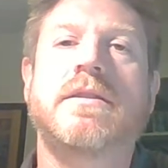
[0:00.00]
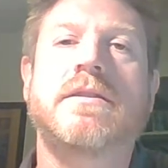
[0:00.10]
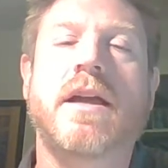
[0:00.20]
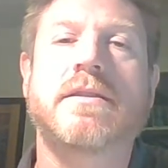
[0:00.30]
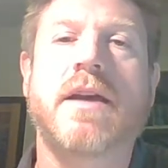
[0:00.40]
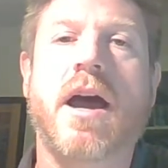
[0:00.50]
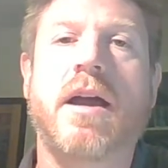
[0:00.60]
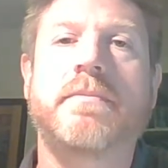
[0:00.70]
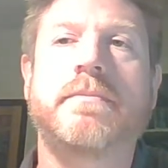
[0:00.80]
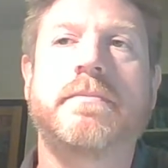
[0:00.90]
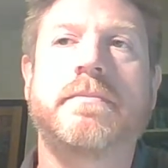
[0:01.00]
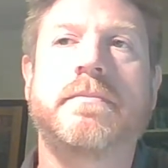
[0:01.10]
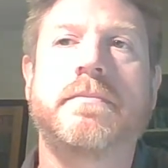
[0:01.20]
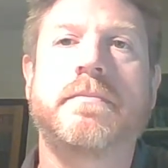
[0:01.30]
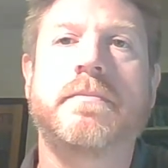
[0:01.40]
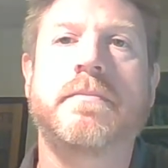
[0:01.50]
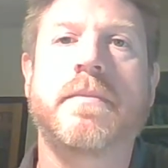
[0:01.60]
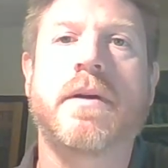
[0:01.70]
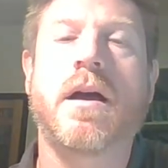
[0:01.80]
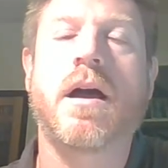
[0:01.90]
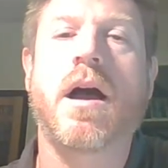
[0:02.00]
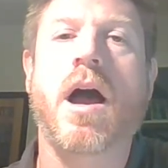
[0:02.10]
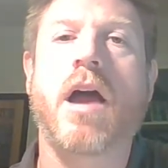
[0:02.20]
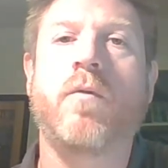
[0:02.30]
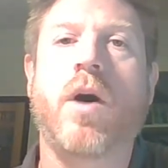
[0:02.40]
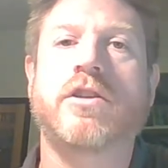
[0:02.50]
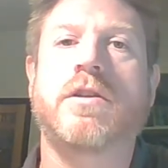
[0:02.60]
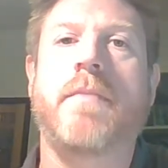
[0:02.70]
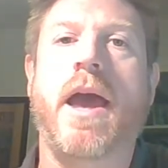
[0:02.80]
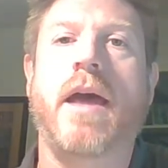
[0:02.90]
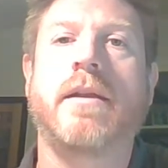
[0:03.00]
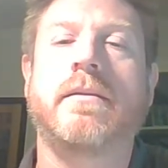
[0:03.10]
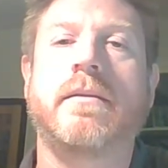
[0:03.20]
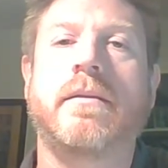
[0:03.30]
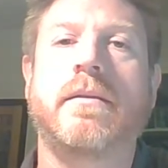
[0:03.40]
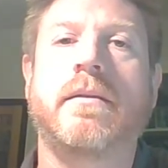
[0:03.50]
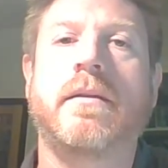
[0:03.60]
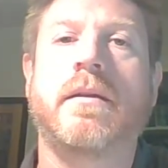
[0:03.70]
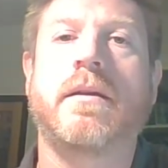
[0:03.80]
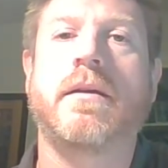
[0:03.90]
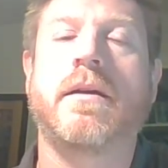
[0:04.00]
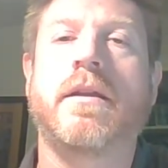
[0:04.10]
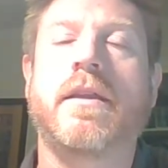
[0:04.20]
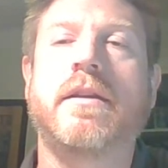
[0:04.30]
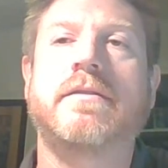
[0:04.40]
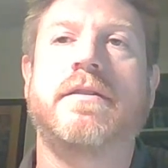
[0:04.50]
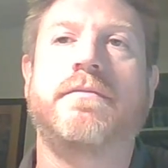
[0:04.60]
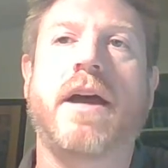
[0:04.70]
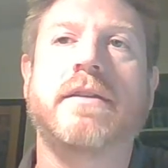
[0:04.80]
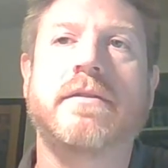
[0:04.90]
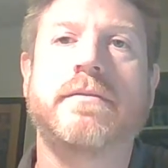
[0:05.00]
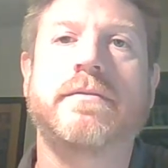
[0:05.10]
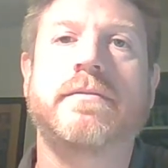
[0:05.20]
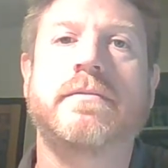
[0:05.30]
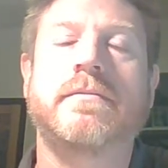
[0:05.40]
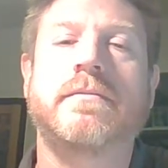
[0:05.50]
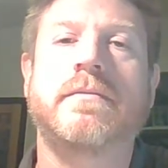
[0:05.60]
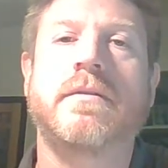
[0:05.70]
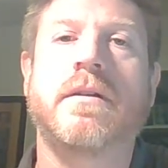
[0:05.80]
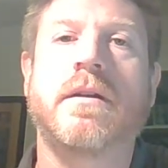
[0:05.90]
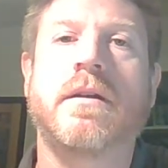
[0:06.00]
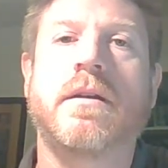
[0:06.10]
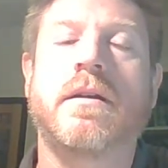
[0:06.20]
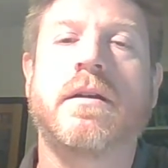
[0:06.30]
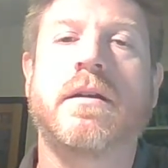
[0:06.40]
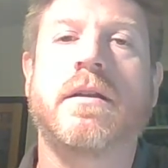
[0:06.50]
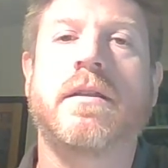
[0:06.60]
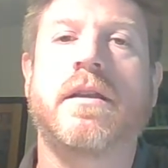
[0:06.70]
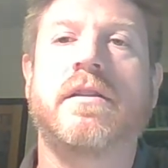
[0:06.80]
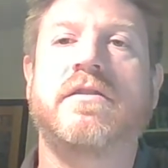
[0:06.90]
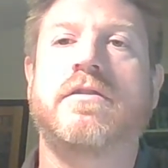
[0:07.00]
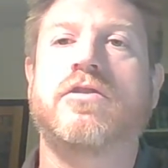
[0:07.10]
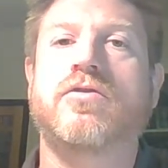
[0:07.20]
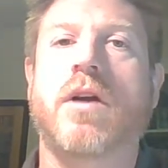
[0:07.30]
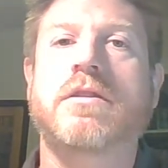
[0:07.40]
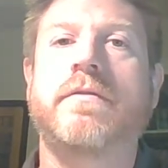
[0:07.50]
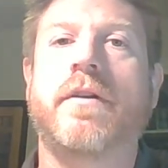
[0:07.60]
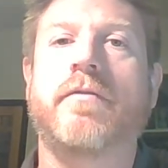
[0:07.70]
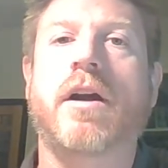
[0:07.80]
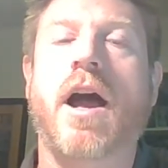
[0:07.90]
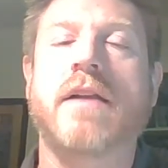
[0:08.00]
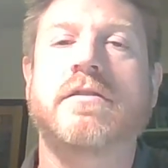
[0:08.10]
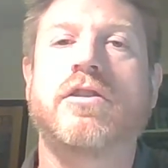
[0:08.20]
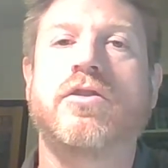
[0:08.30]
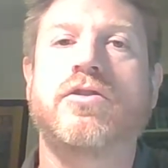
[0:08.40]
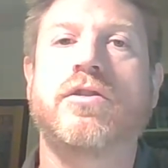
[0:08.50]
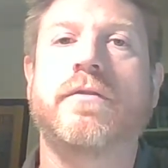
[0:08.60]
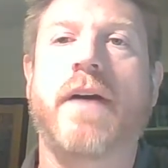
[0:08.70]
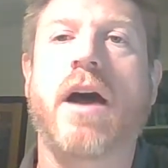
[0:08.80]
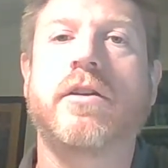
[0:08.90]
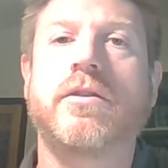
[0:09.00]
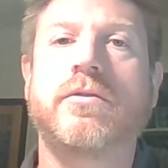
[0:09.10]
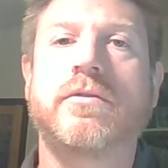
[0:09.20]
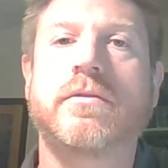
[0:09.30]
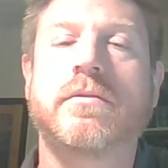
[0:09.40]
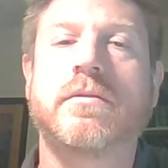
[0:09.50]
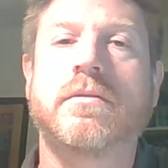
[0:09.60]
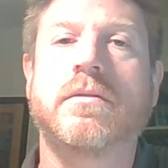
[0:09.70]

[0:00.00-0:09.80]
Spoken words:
Since that time, I have watched a man that is divisive, that is destructive of our constitutional values,